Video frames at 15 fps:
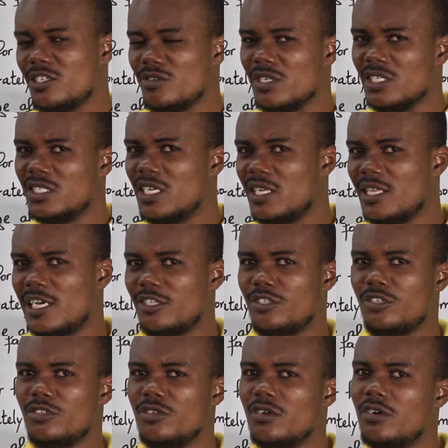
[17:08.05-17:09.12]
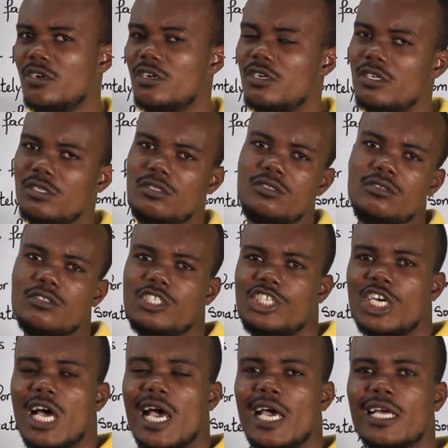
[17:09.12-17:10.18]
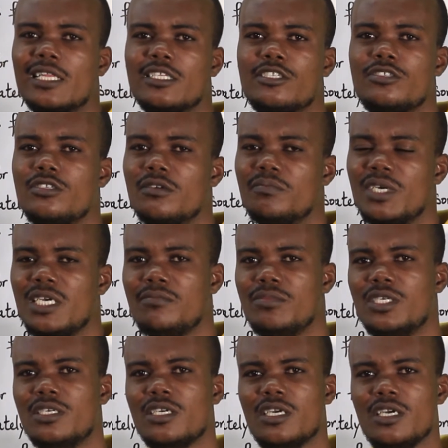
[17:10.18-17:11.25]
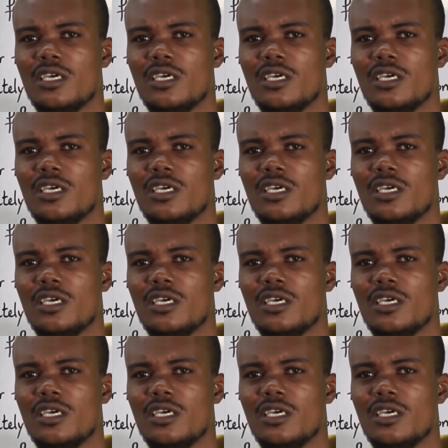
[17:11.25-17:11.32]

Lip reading: You can say that to your child, to your baby.